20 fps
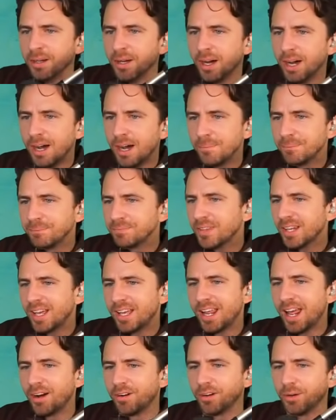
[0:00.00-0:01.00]
Um,
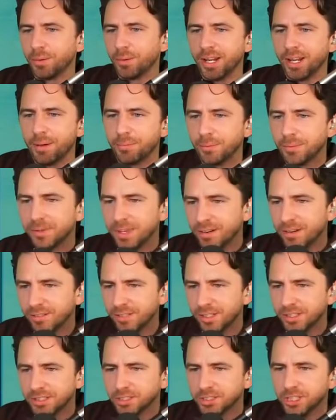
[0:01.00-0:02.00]
and I don't know what happened with that
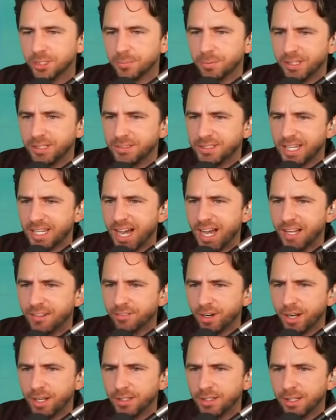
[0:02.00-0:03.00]
relationship. He died,
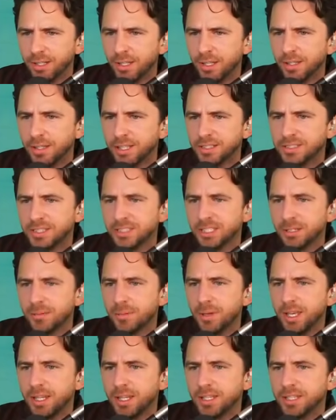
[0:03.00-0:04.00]
right? This is
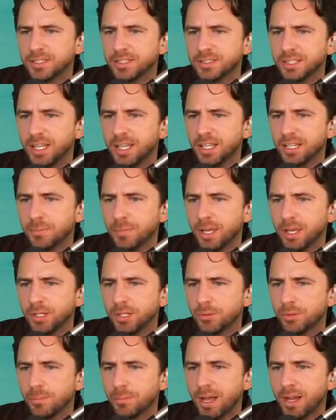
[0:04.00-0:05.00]
this and
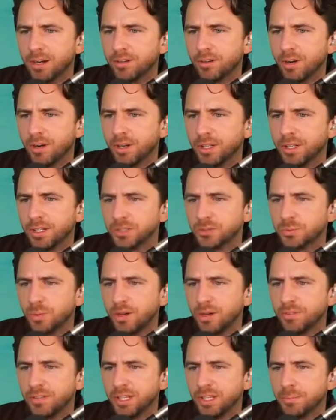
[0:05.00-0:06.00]
Emmanuel Macron and his
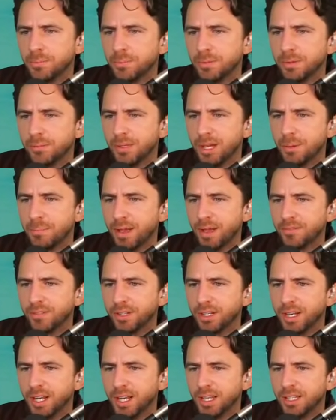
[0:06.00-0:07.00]
wife keep me up
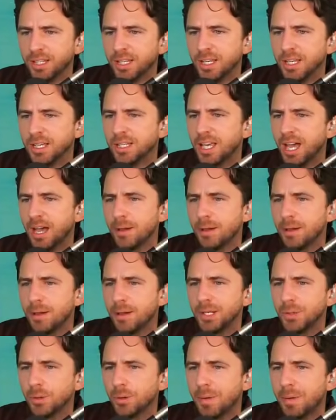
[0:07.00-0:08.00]
every night. Yeah,
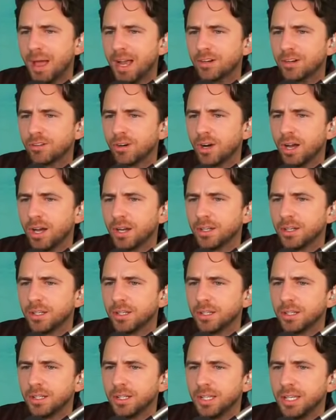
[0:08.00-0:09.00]
Emmanuel Macron
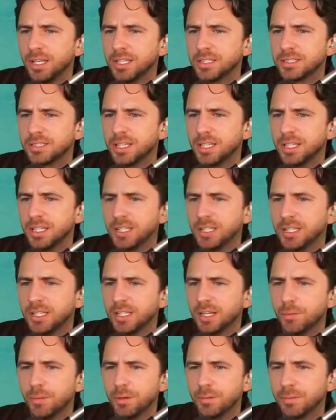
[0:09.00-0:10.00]
is the
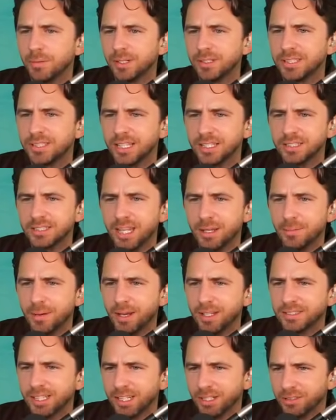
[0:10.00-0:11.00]
are we is that his name?
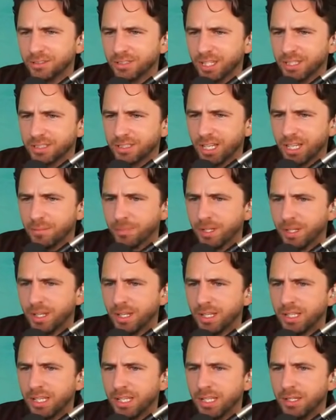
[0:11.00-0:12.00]
Is that how you say his name?
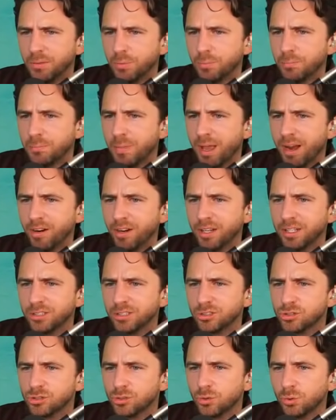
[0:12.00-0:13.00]
He married
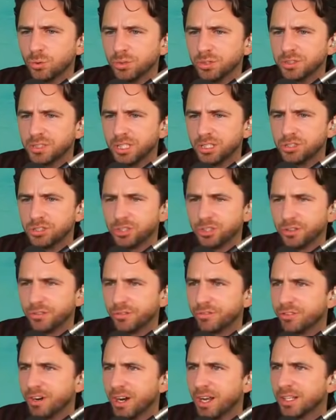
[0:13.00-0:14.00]
his school teacher in
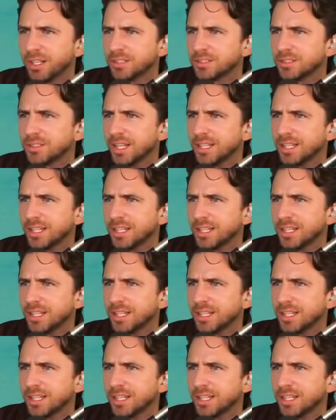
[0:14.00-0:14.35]
France.